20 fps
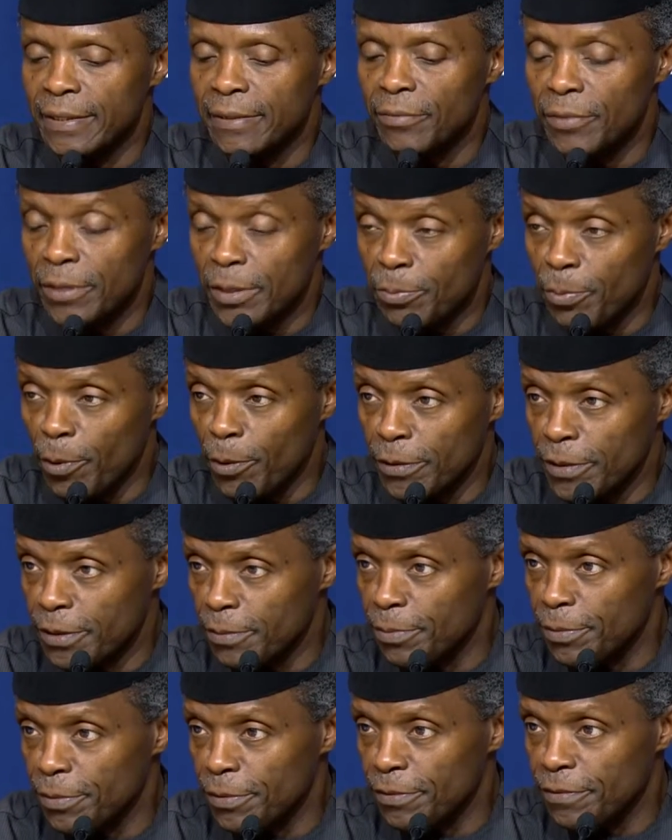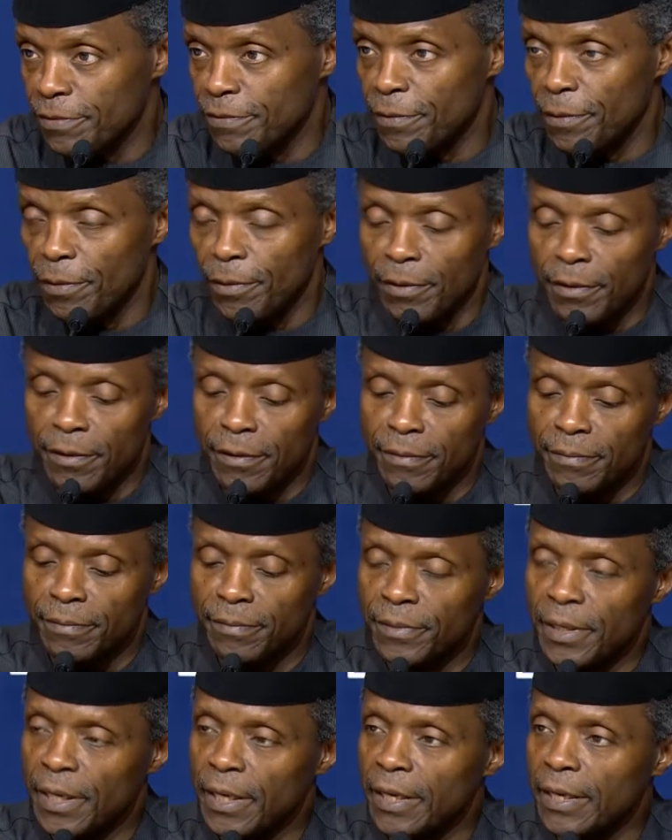responsible for
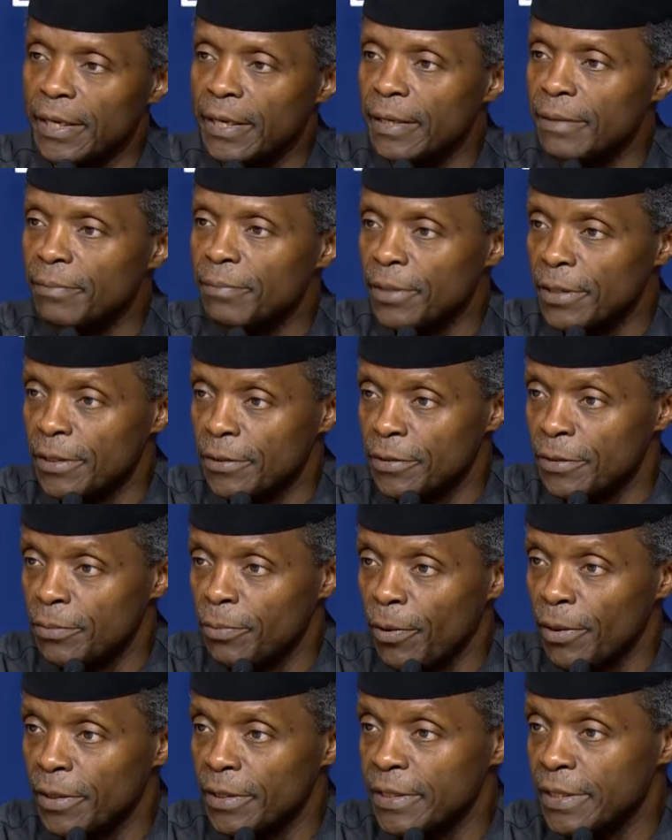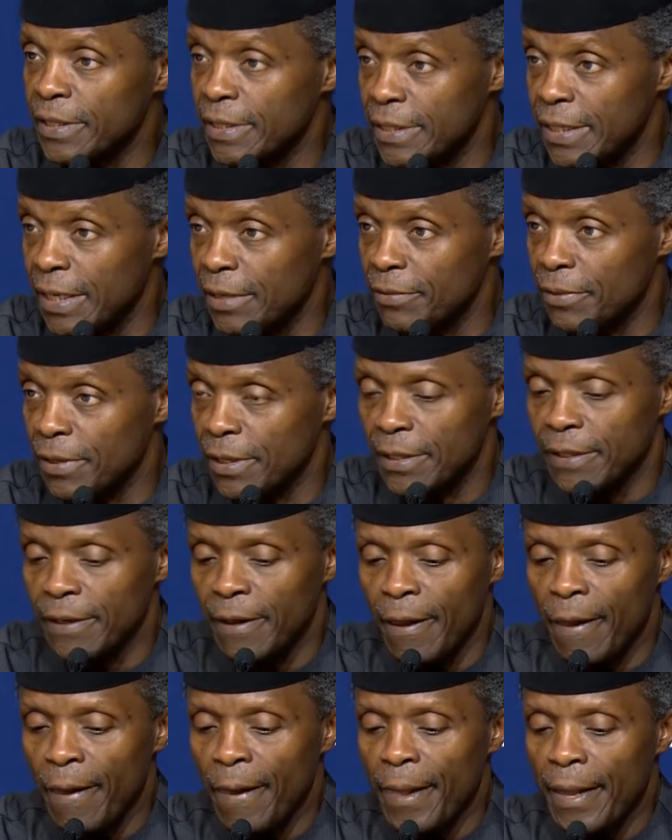uh, monetary policy generally,
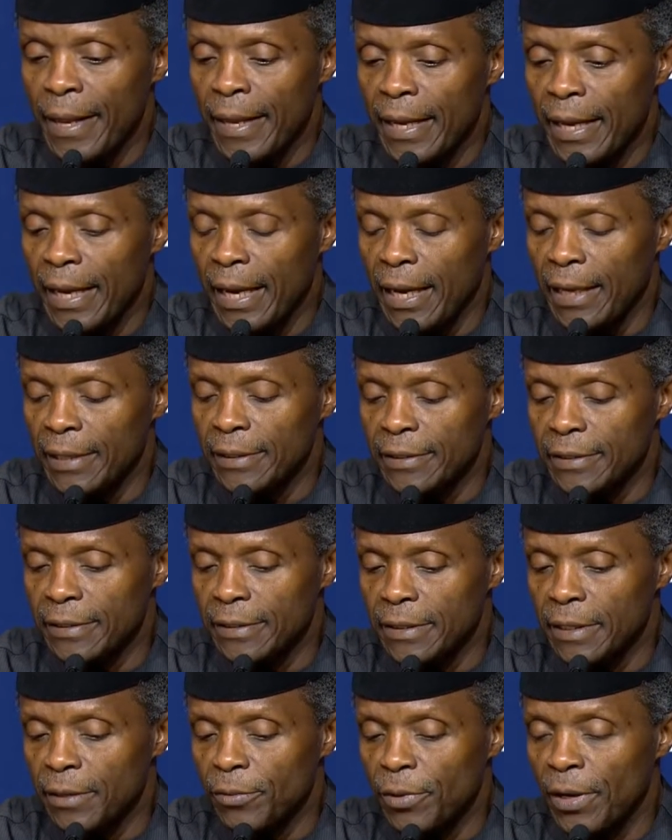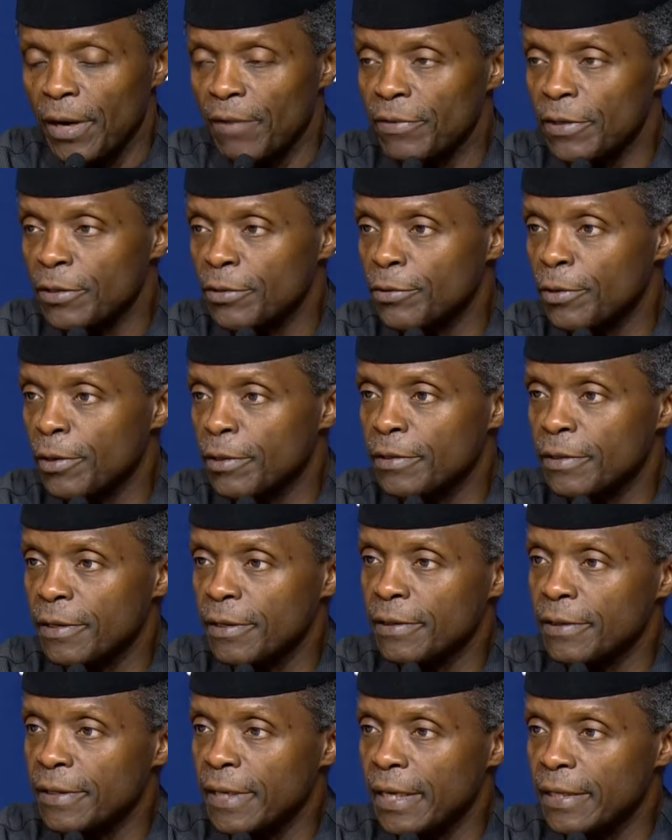and uh, we have a
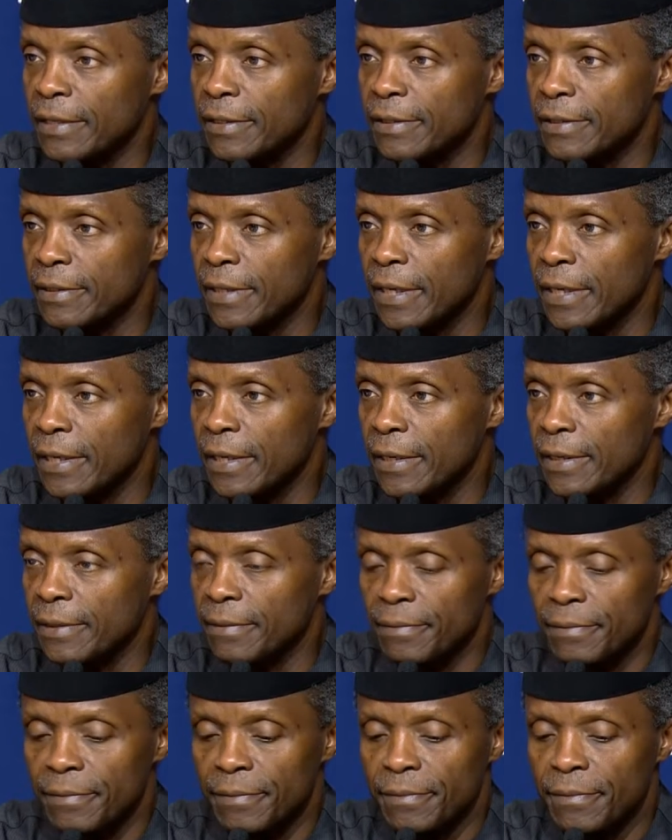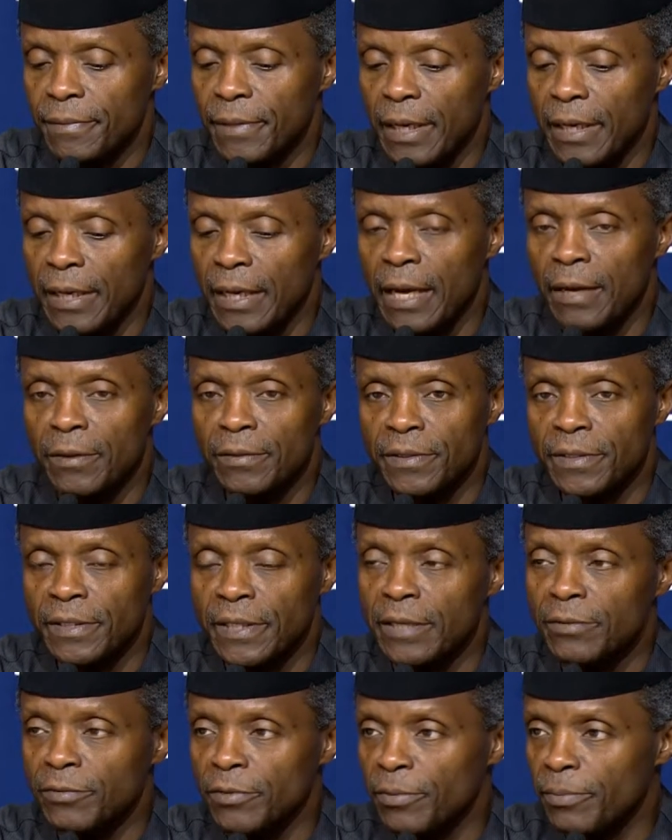structure that uh, allows the
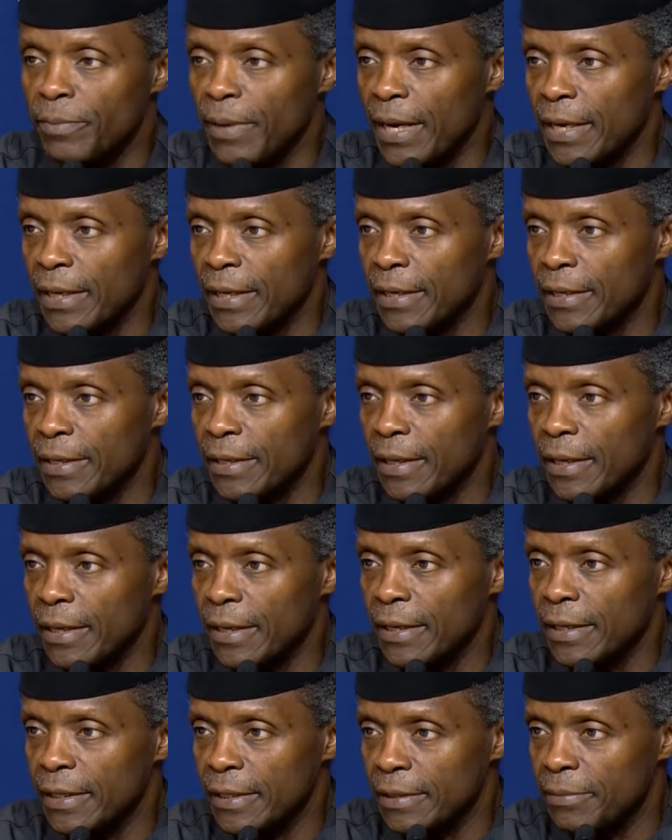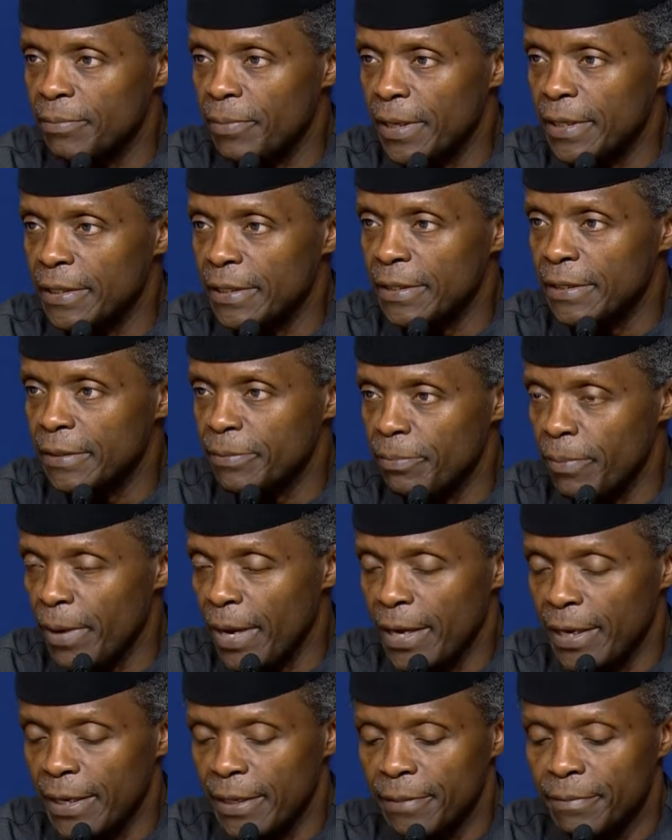central bank uh, independence
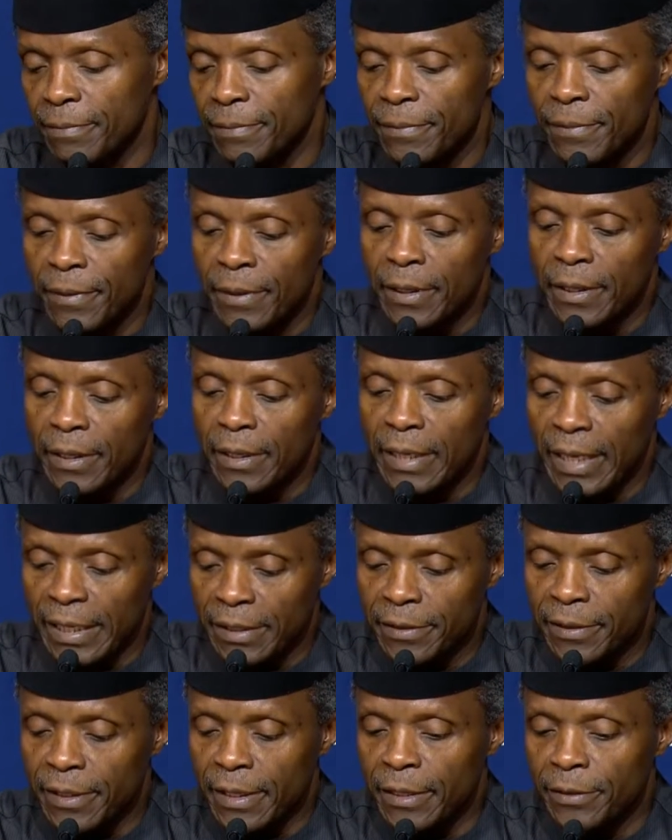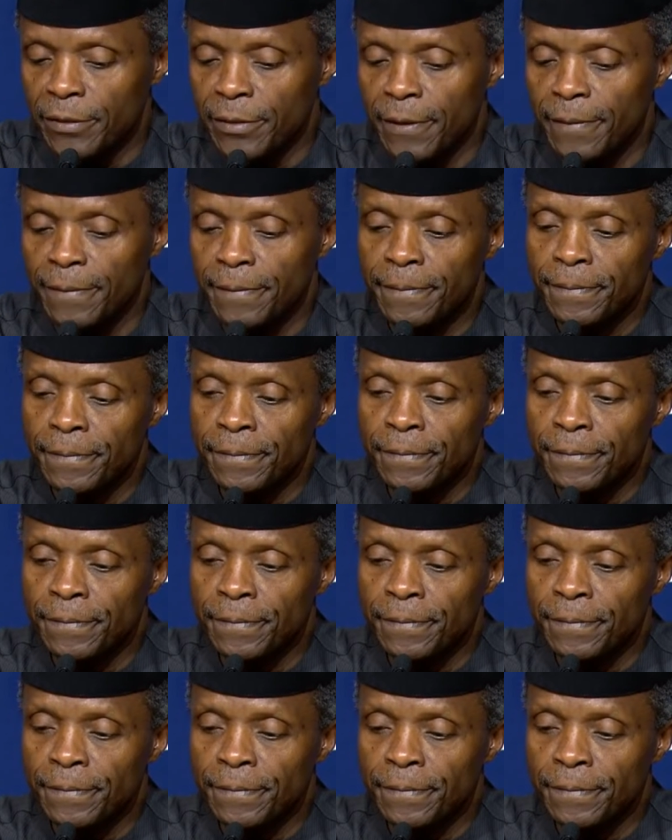by legislation.